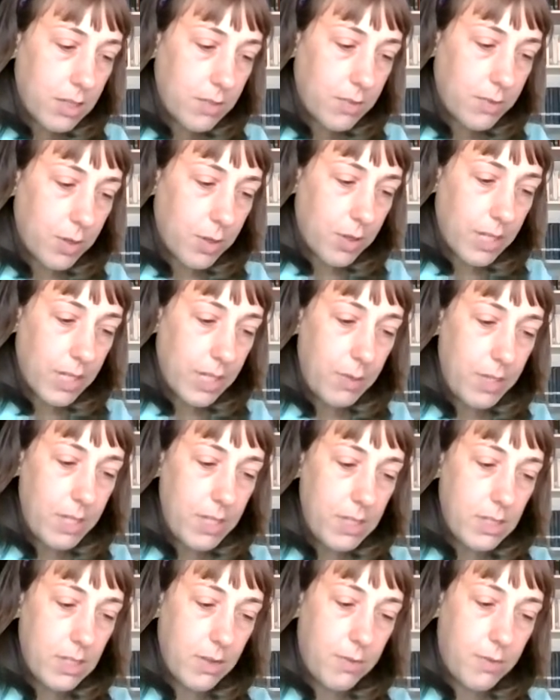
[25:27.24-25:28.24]
For
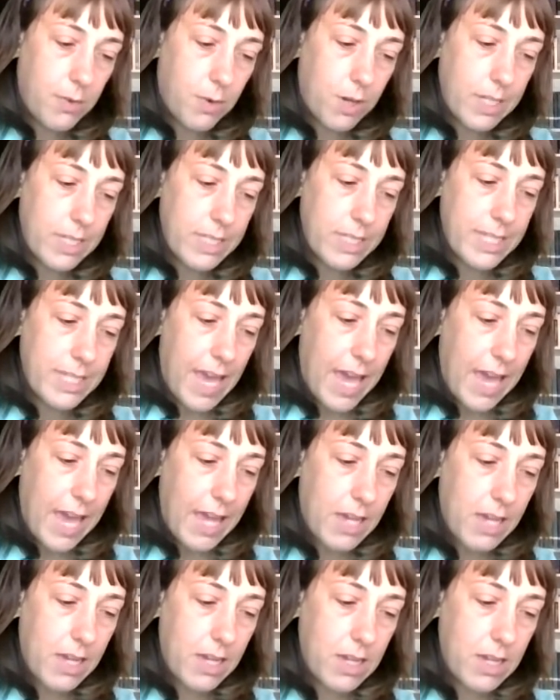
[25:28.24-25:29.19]
liquids for a day,